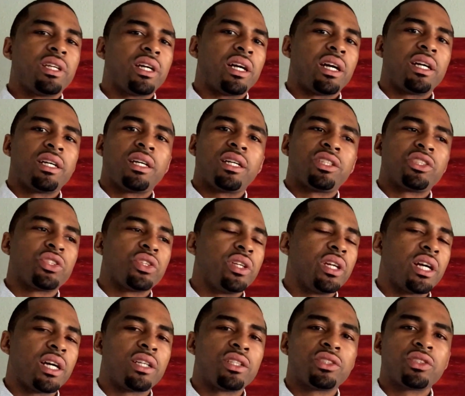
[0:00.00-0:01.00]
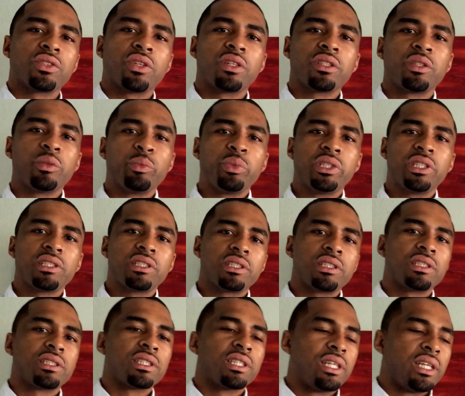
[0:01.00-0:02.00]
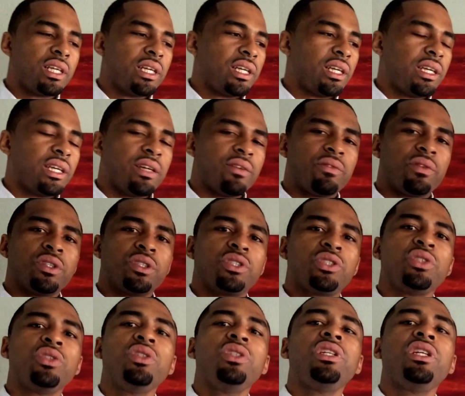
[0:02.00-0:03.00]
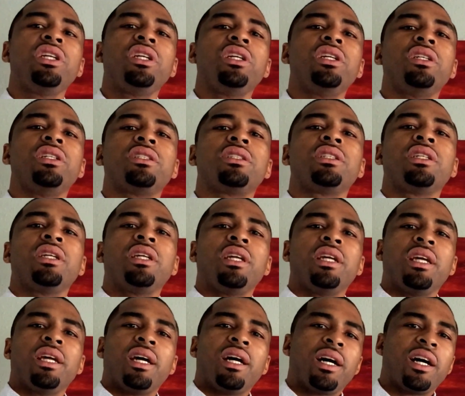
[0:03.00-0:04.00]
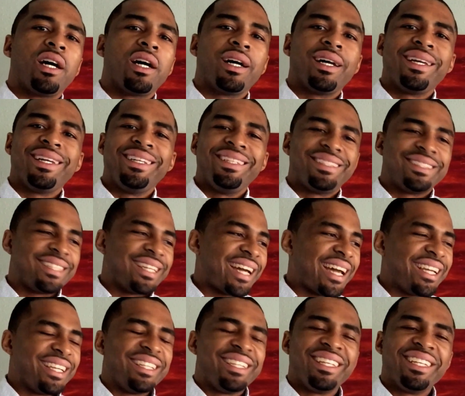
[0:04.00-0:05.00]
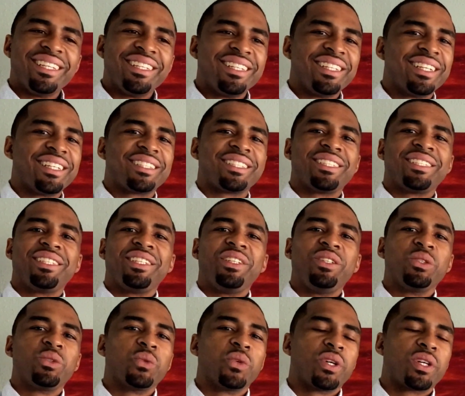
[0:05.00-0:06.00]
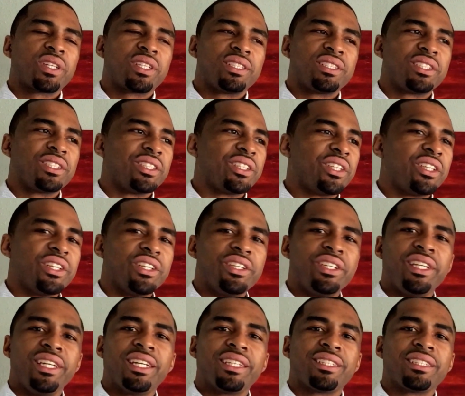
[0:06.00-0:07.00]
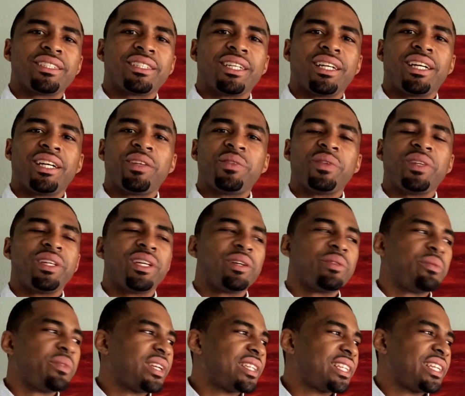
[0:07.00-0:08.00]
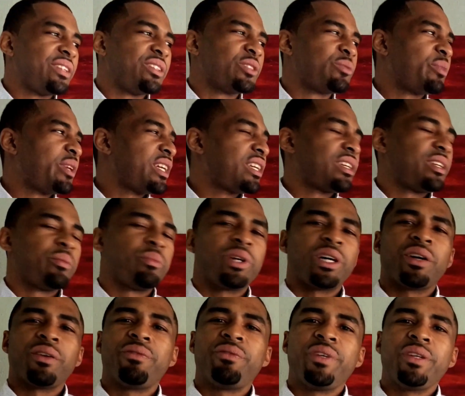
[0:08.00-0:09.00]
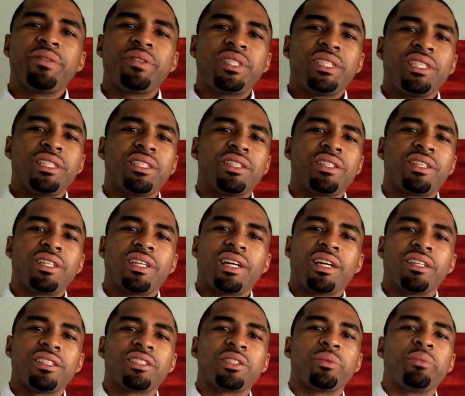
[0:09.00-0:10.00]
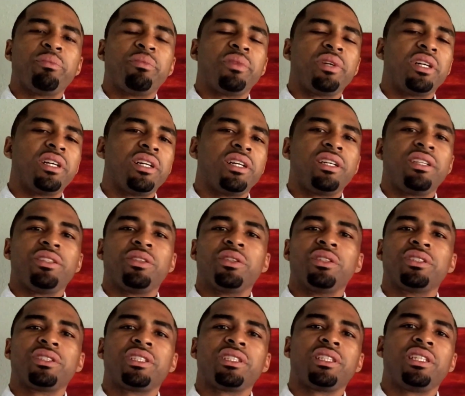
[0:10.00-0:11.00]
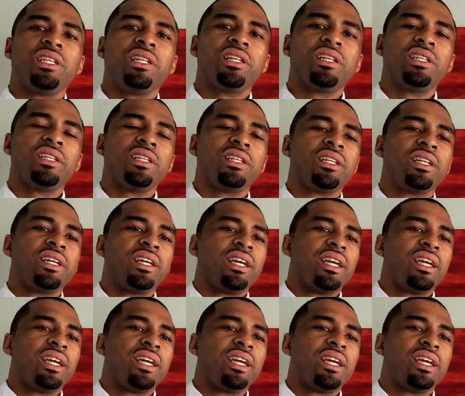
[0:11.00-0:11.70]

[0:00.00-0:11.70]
I'll show you how to start the business. And for 2 years, he sat and did nothing. He was working security at the time, and I think he's making about $1,500 a month doing security.